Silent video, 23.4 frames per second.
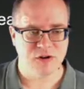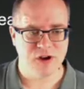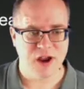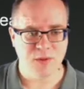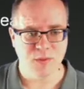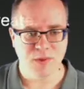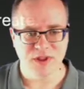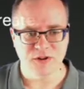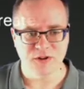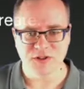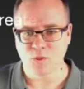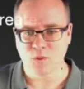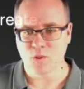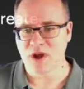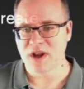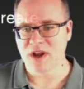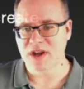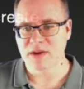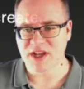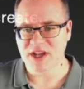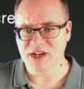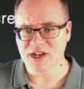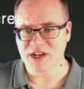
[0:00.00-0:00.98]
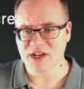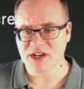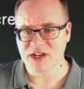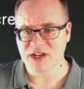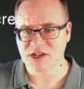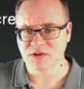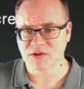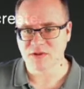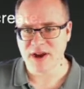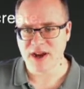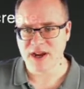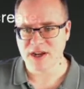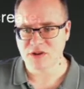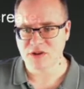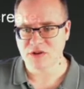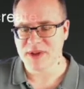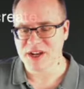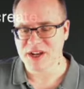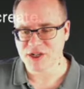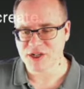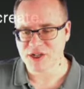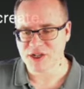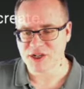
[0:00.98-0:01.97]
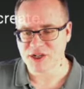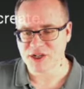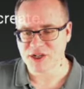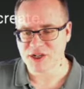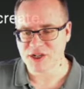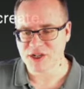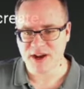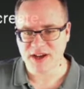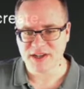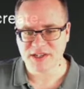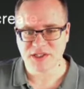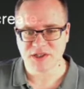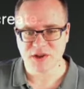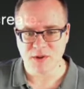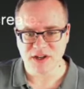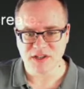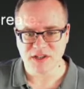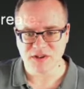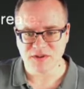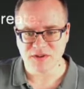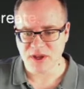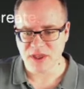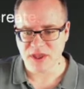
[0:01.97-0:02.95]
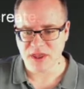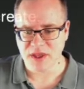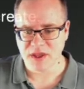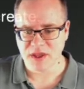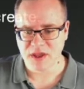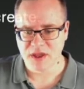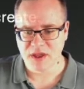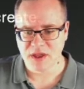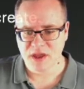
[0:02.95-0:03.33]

whether it's a one-dimensional array, two-dimensional array, so on and so forth.